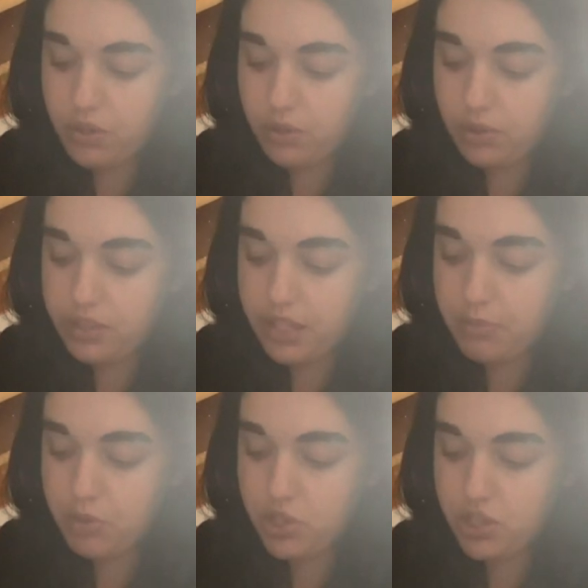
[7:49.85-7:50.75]
all the
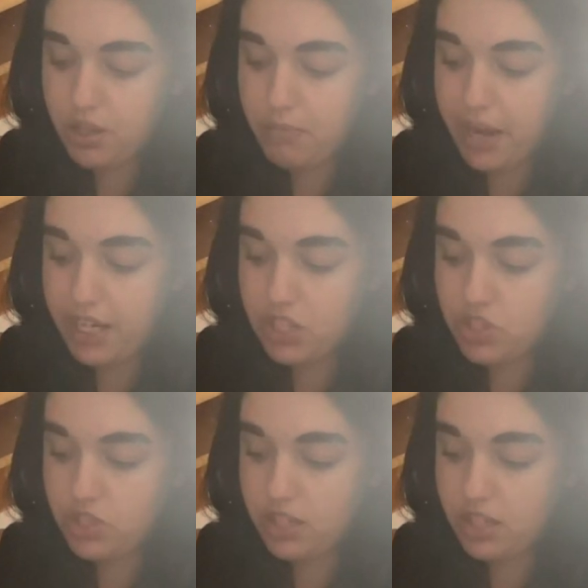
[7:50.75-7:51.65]
emotional
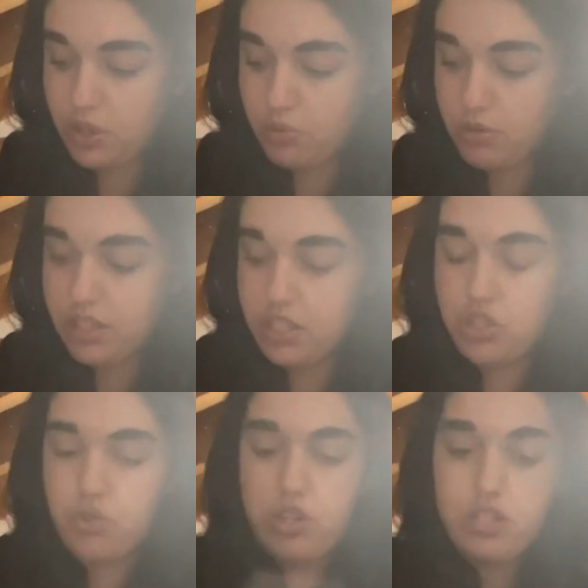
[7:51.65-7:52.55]
baggage that can really
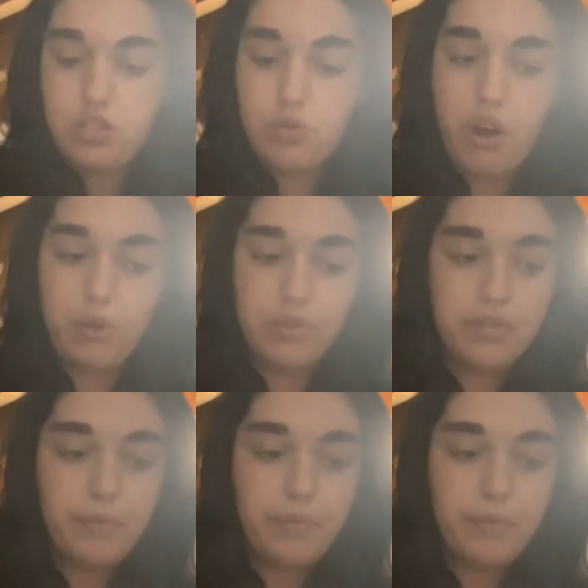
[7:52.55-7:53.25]
stress you out.